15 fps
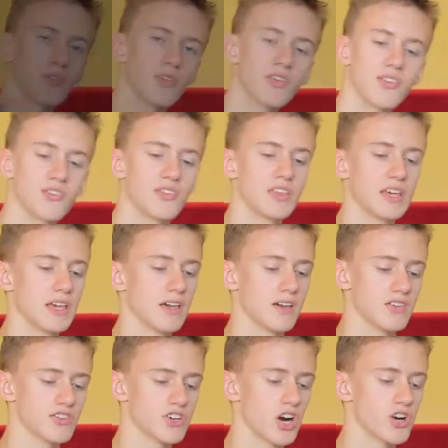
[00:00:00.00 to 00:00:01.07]
this is the
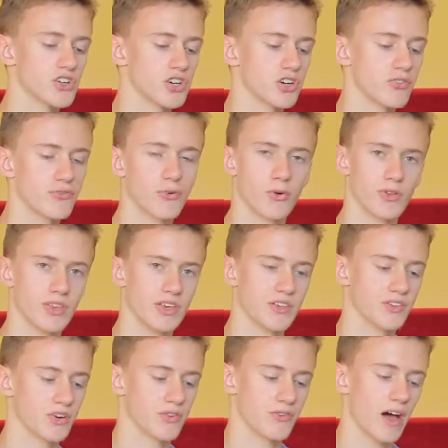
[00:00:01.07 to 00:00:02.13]
charger for the
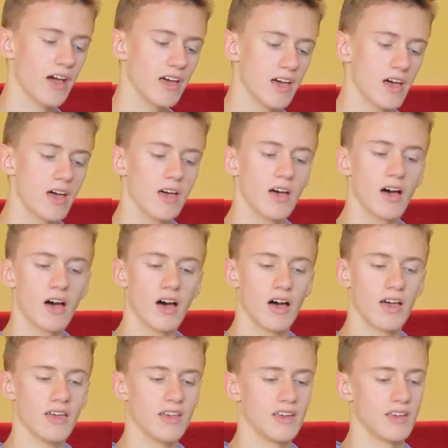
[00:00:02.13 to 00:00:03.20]
Seraphi.
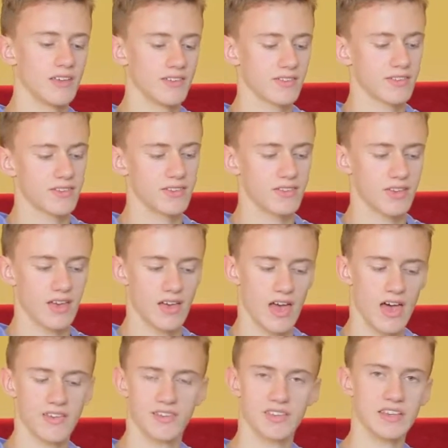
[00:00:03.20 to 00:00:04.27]
It
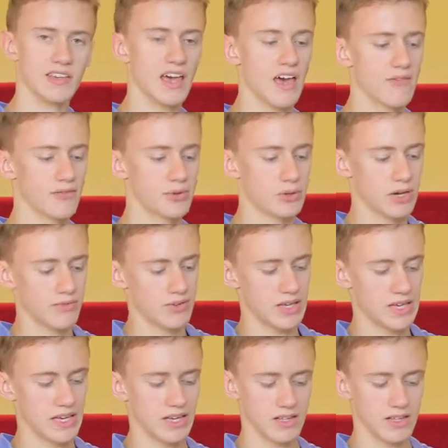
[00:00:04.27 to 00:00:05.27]
has the FUAV